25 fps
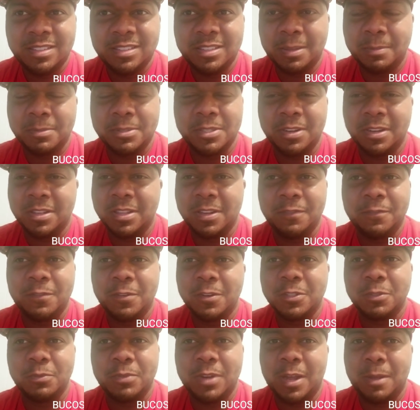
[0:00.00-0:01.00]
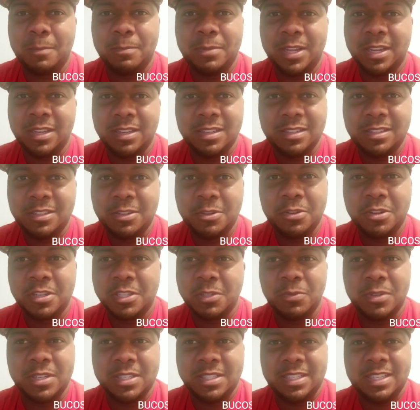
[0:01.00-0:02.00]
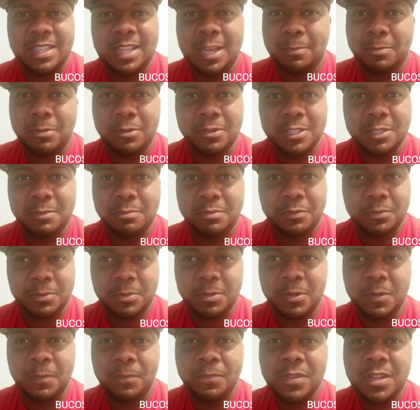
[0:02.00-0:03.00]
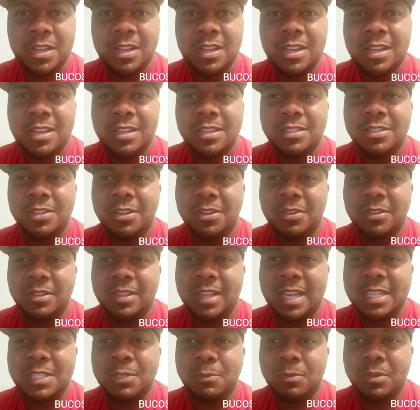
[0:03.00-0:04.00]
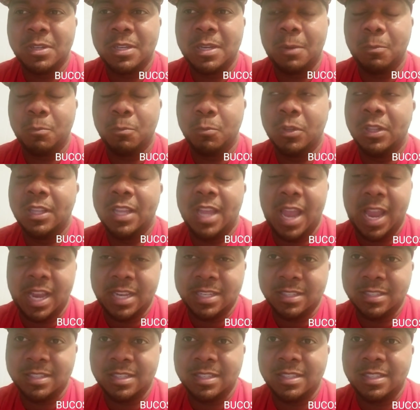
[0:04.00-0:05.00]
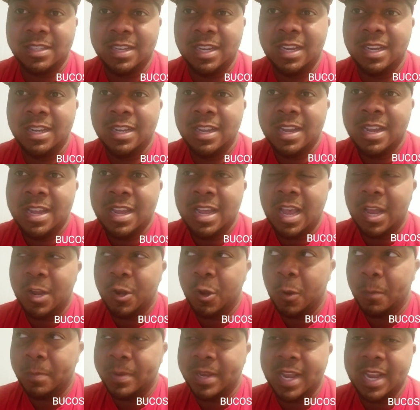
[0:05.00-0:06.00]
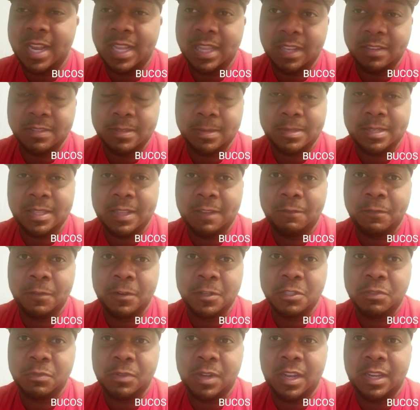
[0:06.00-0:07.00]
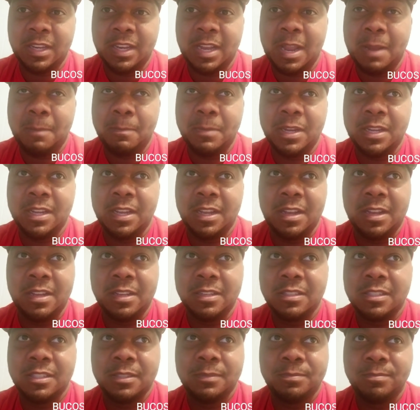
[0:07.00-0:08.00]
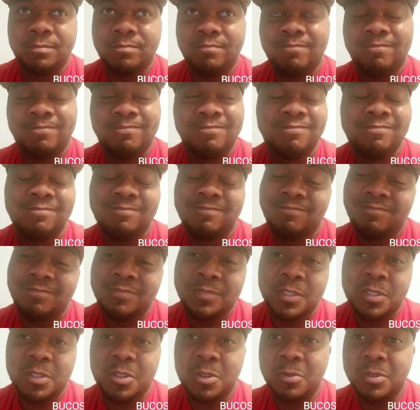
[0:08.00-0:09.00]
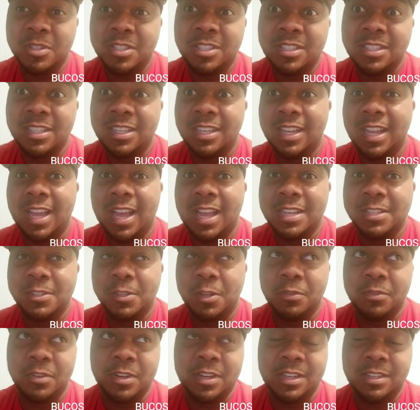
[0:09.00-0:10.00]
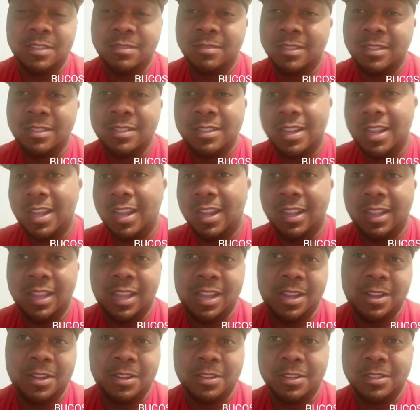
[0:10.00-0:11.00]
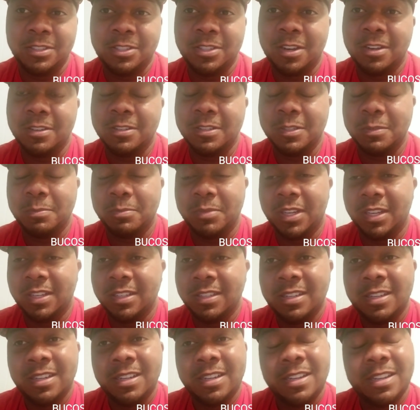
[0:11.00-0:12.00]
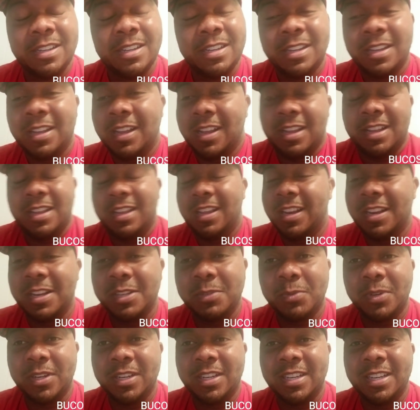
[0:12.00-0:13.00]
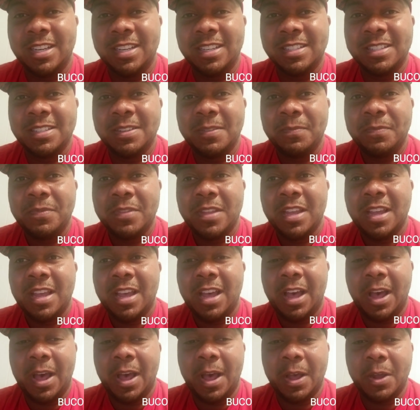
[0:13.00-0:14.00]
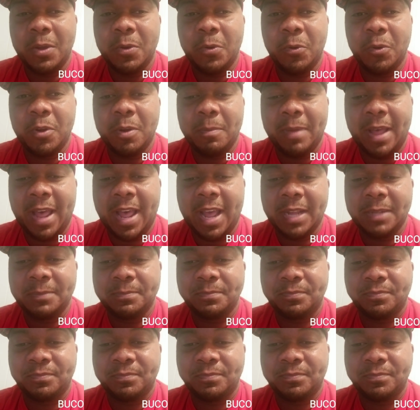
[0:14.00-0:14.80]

I'm sorry, their first round pick. Who doesn't want to see that person perform? So that's the one I'm really anxious to see and hoping that he lives up to that first round name because who we should have gotten is over in LA on the Chargers, but it is what it is. Uh, quarterback,